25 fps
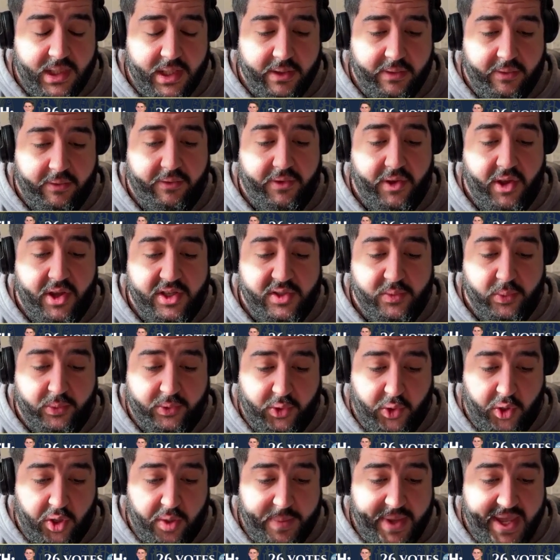First, we'll
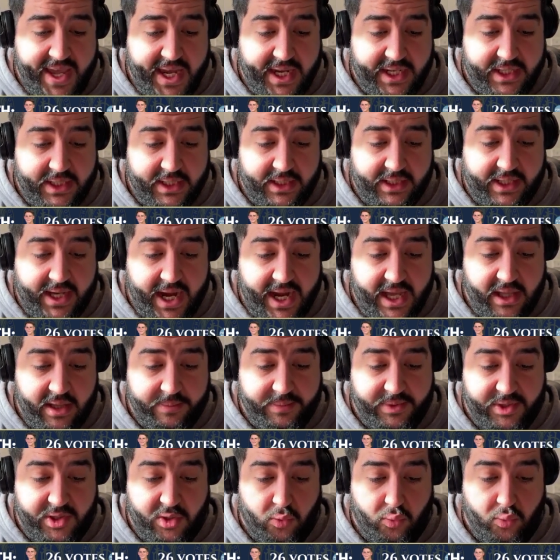talk about
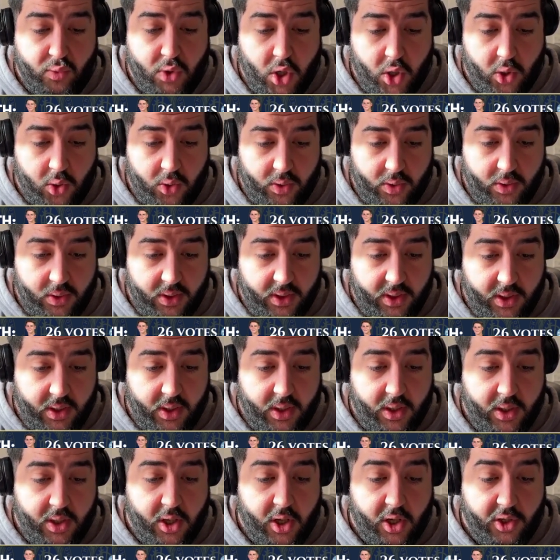Caleb Sarong
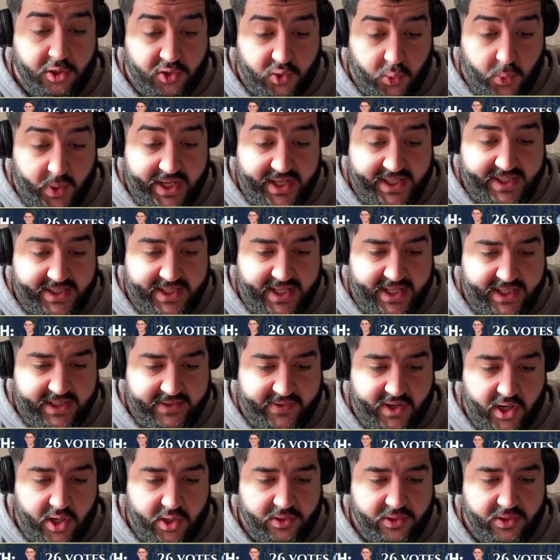on 26
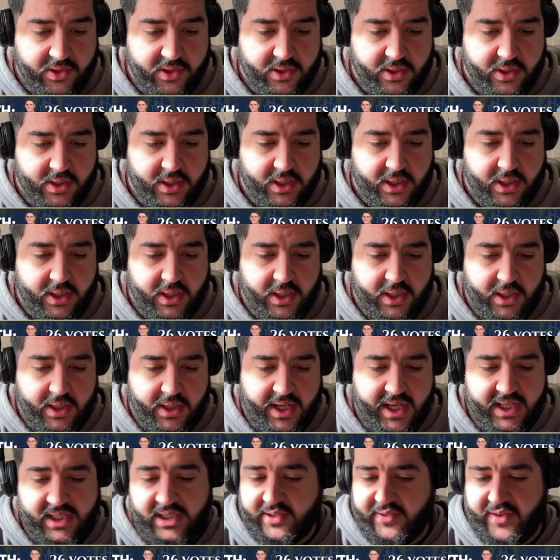votes.
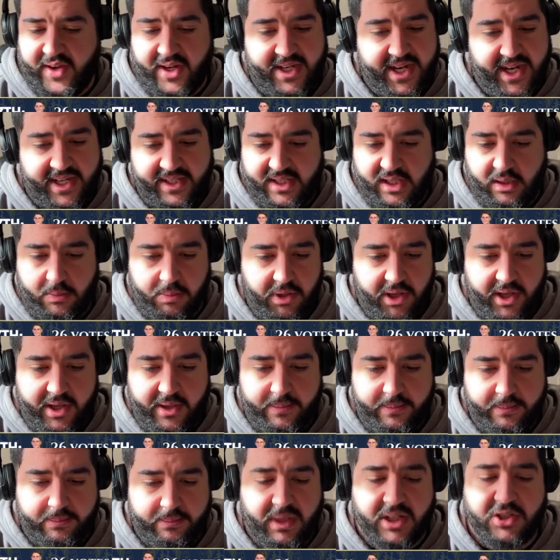He's a fantastic
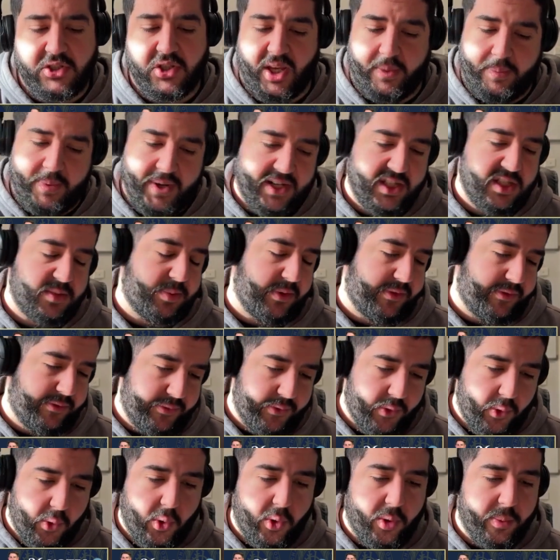player. Much like Butters
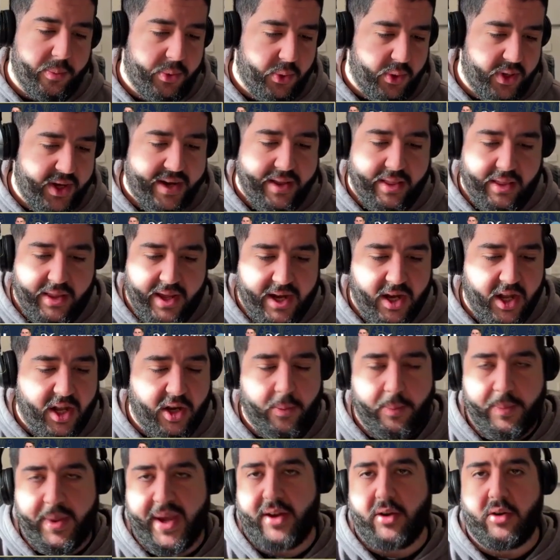before in Port Adelaide, I
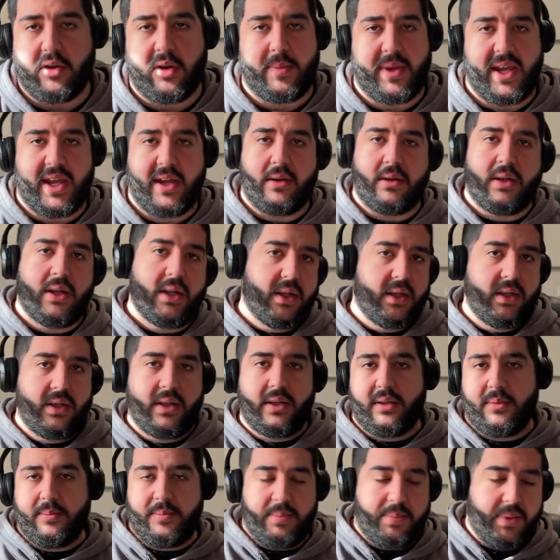could bat on about
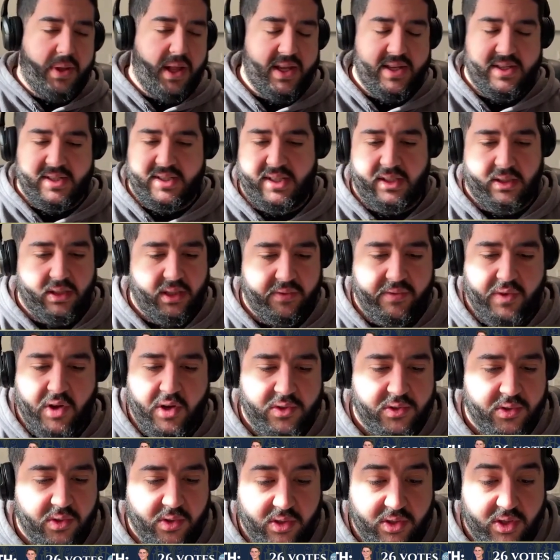players stealing
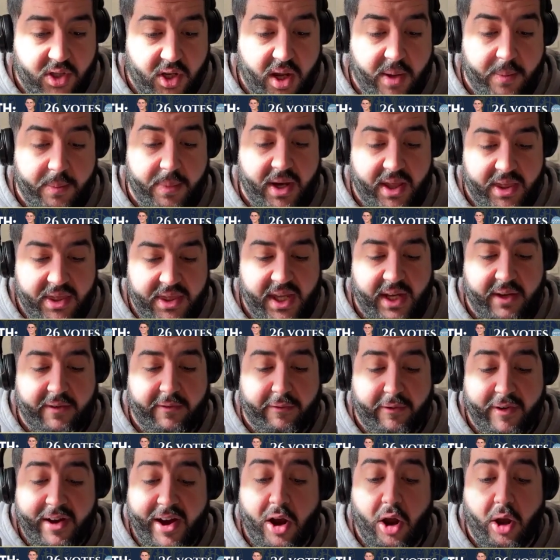votes all the time, but I think
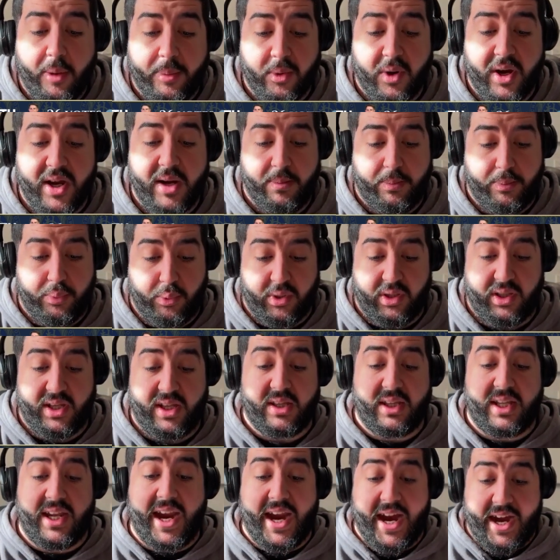Freo operated
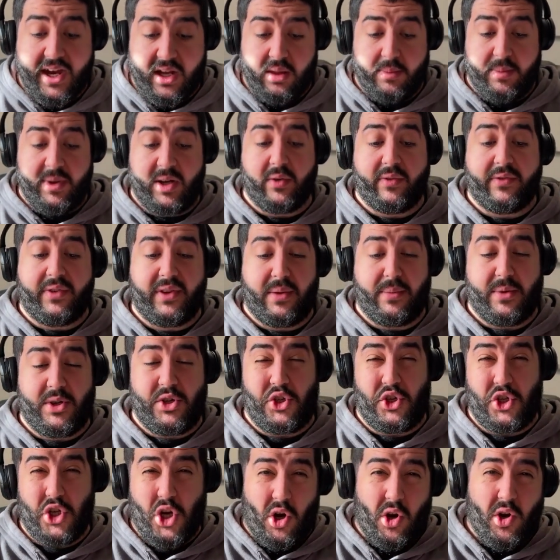brilliantly out of the middle for the
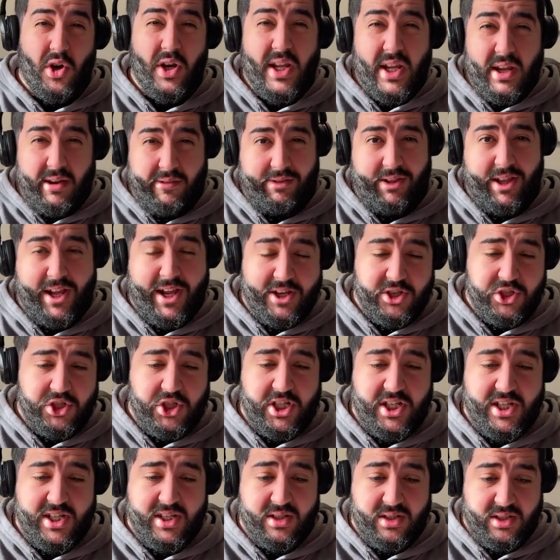majority of last
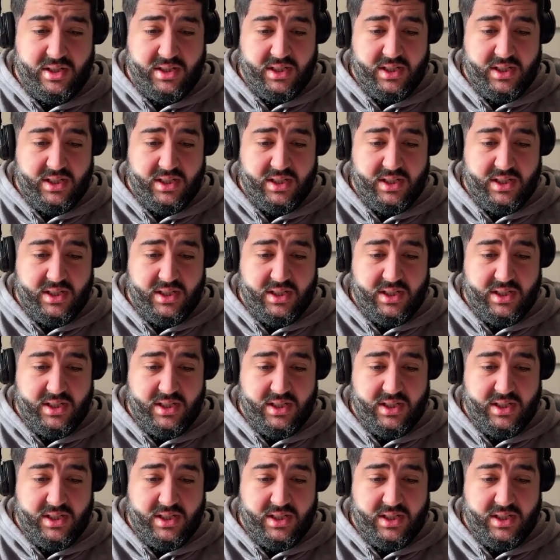year,